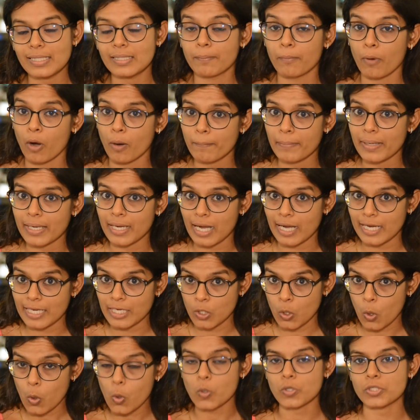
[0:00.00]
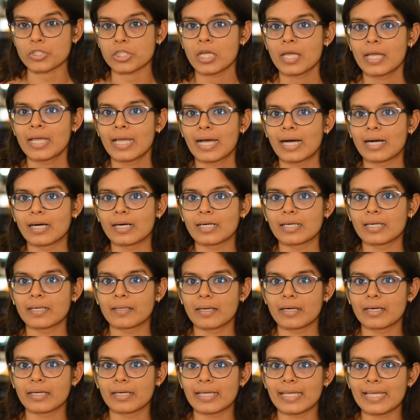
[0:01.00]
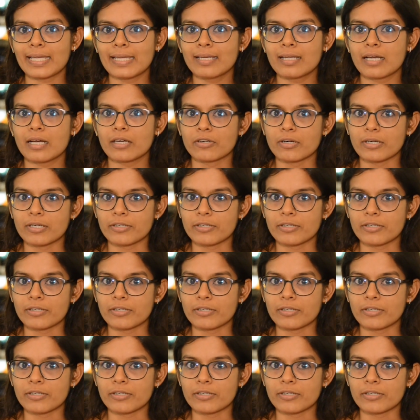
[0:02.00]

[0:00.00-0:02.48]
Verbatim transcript: The Bombay High Court in